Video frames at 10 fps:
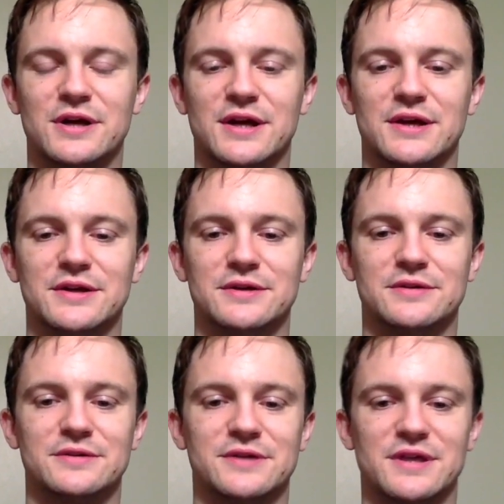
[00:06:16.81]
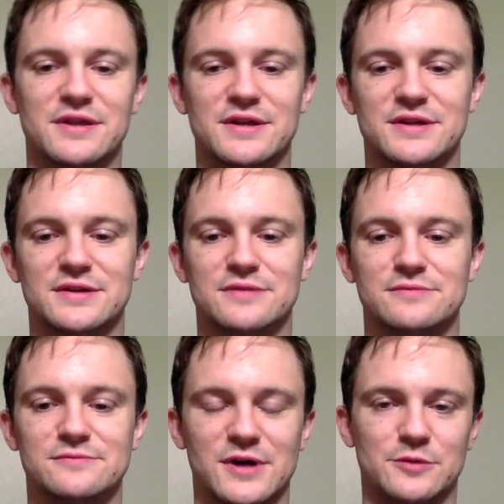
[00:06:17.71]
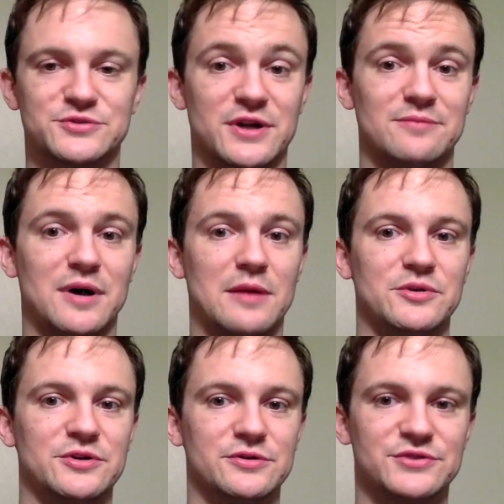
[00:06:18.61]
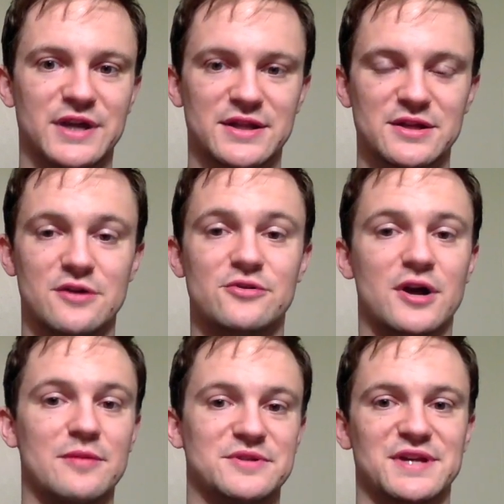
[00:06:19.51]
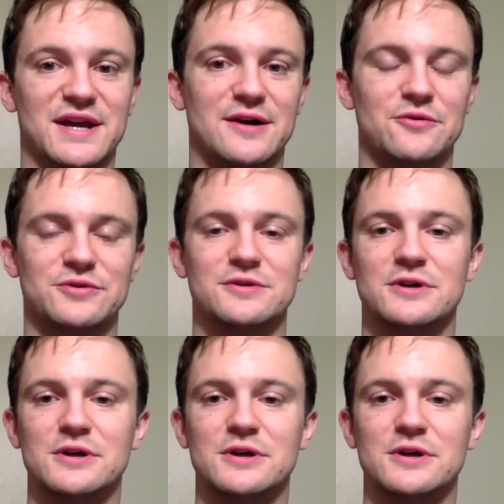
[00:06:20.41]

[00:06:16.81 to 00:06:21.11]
And he then helps Tom Bombadil take the other hobbits out,